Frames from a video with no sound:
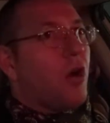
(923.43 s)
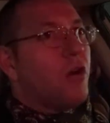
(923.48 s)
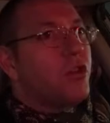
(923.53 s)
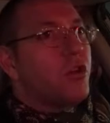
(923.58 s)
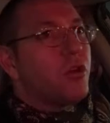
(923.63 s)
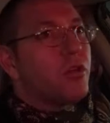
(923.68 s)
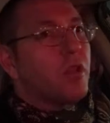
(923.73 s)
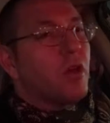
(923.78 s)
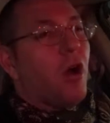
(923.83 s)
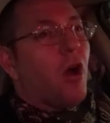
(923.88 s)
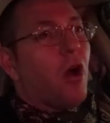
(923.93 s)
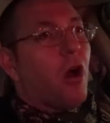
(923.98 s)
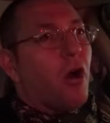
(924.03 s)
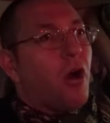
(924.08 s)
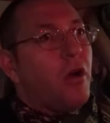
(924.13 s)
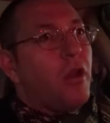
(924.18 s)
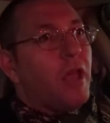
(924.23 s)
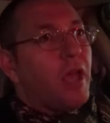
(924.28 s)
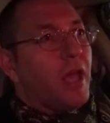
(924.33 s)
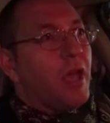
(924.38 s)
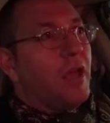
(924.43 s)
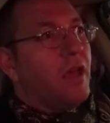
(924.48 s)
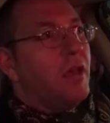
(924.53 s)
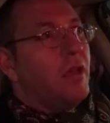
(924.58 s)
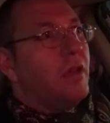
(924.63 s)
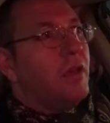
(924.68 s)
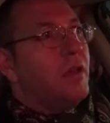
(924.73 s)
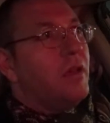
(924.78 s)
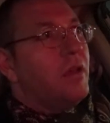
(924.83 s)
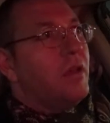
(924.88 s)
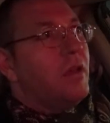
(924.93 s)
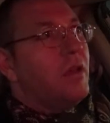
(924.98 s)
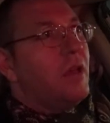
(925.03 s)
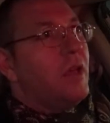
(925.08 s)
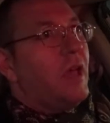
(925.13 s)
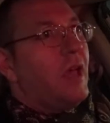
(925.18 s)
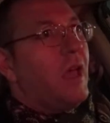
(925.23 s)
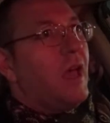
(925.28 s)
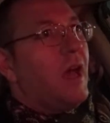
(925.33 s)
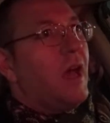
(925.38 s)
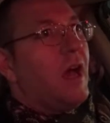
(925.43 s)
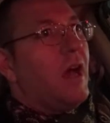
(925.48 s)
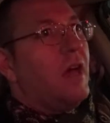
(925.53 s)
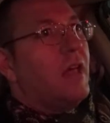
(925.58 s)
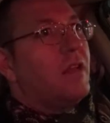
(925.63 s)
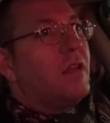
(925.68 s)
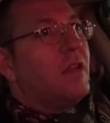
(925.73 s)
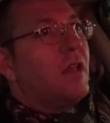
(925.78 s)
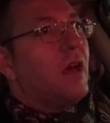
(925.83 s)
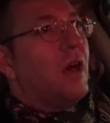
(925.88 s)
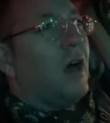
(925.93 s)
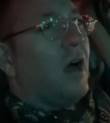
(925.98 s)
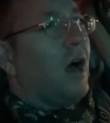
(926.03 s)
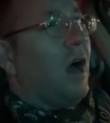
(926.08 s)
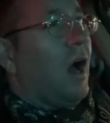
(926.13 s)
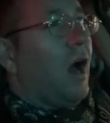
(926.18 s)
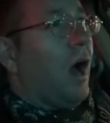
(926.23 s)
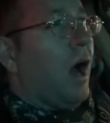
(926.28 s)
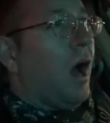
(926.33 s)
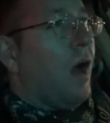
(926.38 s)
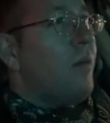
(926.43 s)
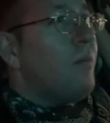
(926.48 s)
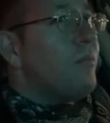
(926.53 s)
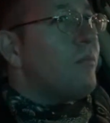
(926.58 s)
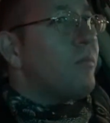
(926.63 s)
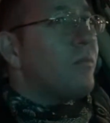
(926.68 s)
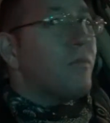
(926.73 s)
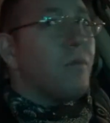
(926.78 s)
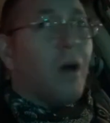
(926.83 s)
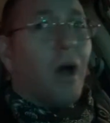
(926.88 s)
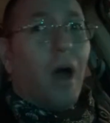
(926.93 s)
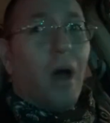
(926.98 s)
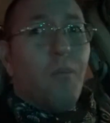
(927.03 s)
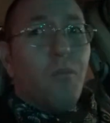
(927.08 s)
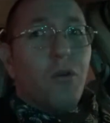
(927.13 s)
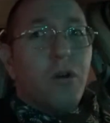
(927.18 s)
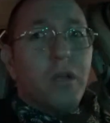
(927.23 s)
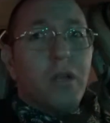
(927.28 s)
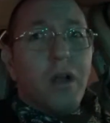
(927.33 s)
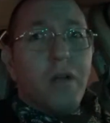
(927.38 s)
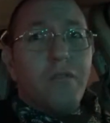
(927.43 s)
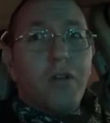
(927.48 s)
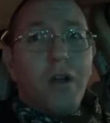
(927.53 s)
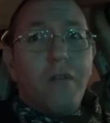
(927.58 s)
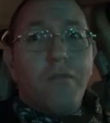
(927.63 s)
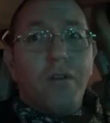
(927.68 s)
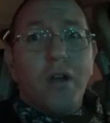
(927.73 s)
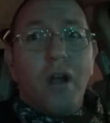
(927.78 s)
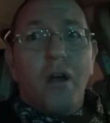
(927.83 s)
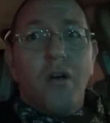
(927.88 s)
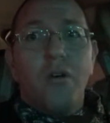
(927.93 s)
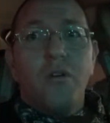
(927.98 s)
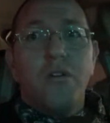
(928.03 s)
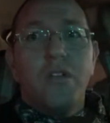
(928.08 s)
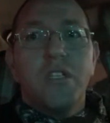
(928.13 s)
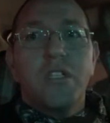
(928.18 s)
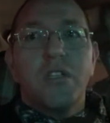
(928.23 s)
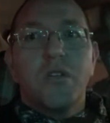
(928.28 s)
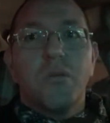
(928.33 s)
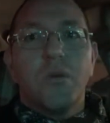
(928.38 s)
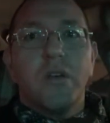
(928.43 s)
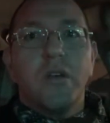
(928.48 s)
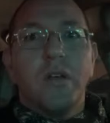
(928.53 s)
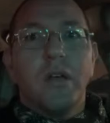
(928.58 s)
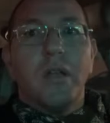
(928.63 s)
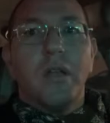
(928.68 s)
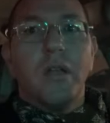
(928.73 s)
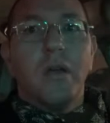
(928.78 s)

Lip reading: took the hard hit. And I'm working on trying to figure out who he's squealing.